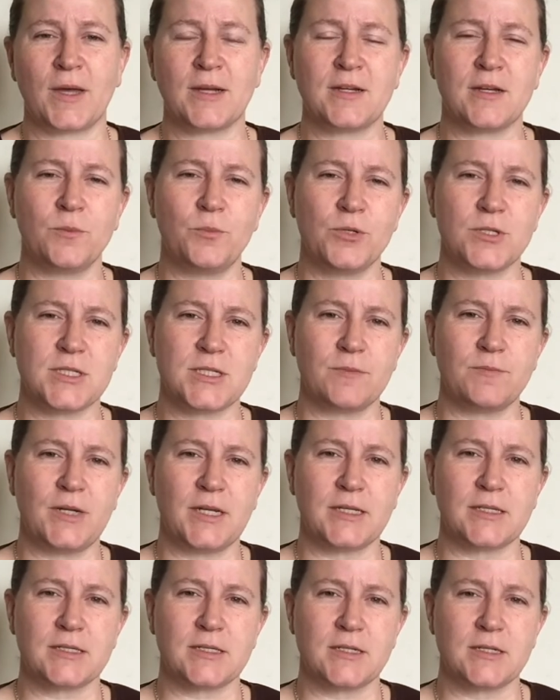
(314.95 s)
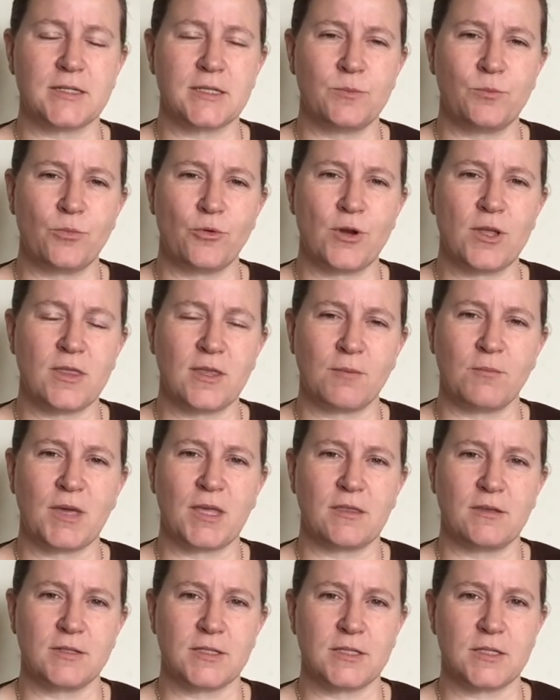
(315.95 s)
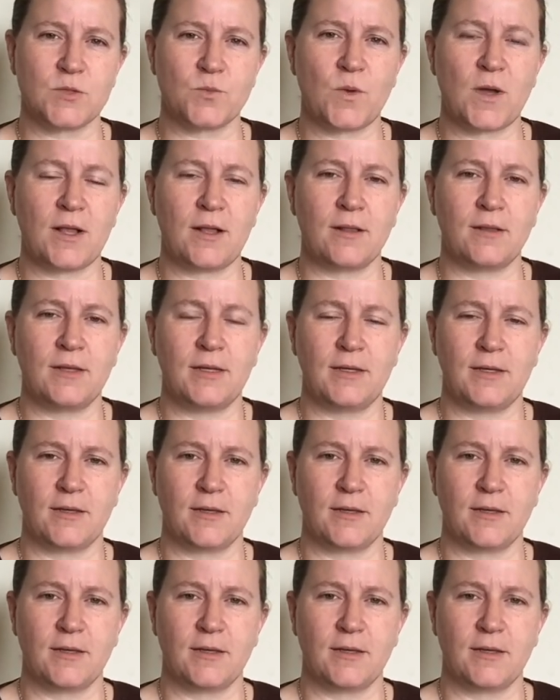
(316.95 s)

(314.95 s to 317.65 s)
and I'll put some links to some breathing methods as well